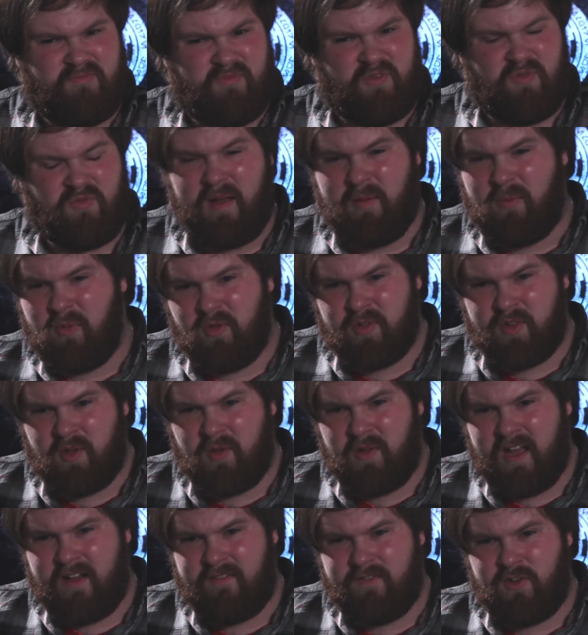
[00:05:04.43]
the Rebels
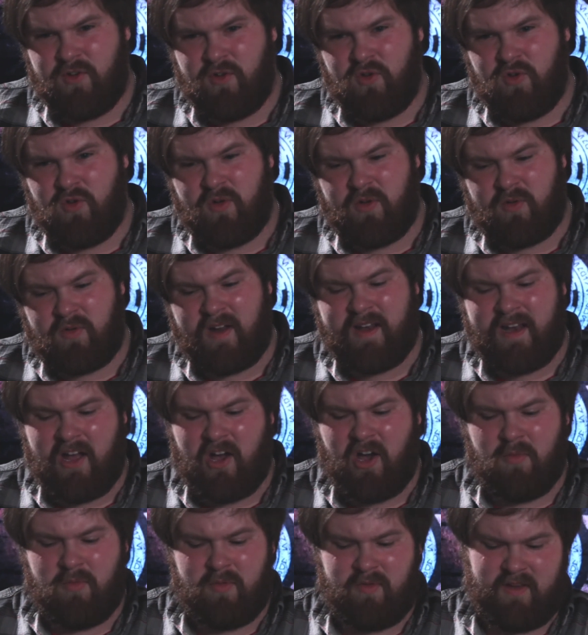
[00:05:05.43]
only have 2, and right
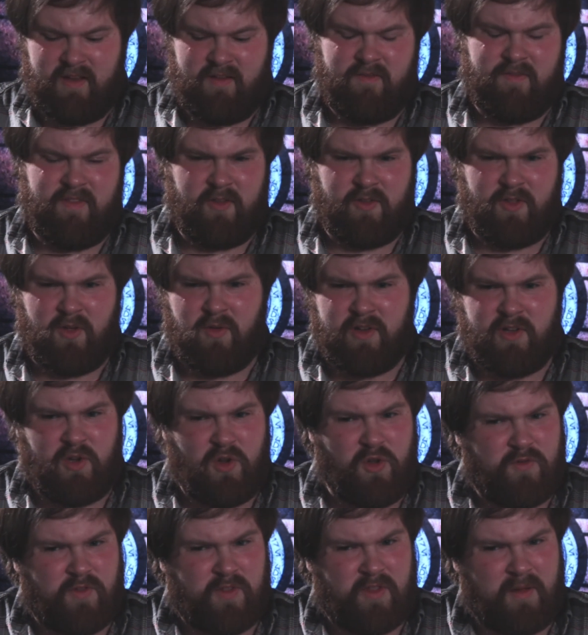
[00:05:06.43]
now I believe there's only
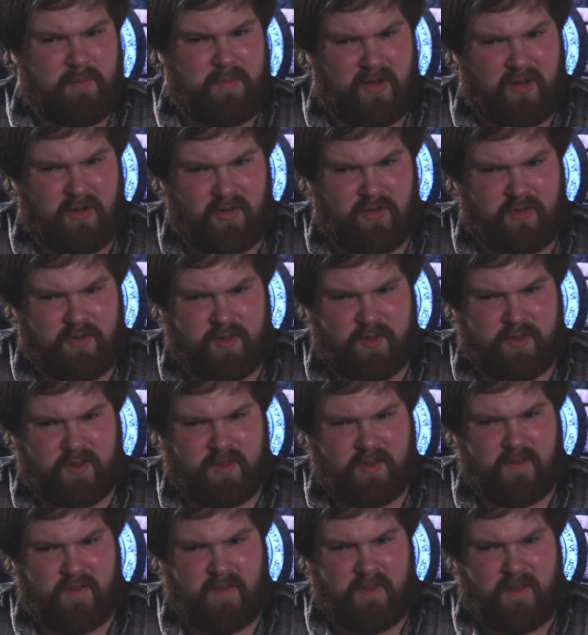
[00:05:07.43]
2 for the Imperials.
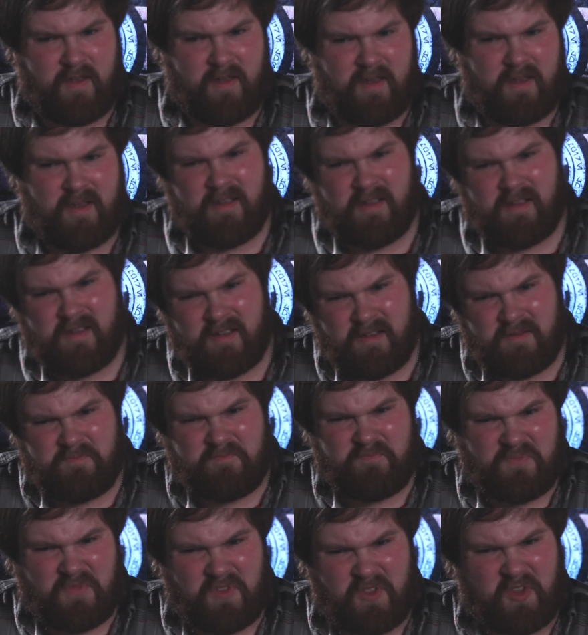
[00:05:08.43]

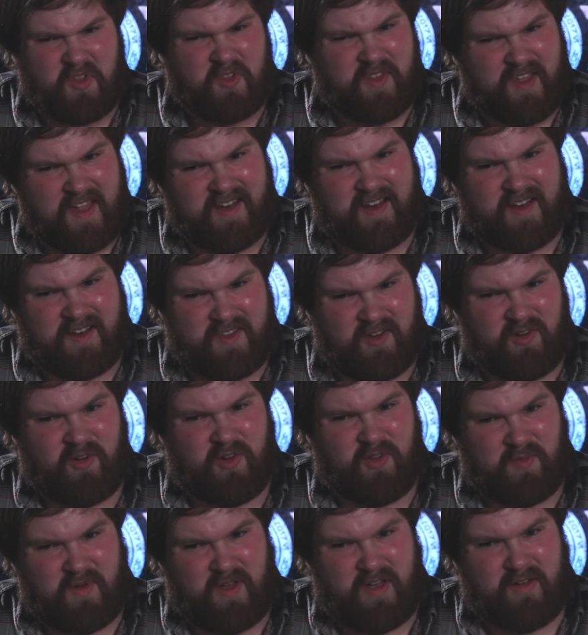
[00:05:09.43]
So there's that to consider
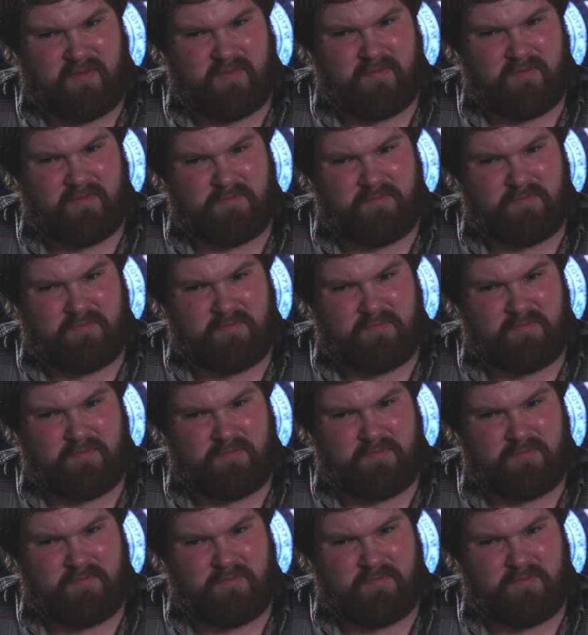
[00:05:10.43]
as well.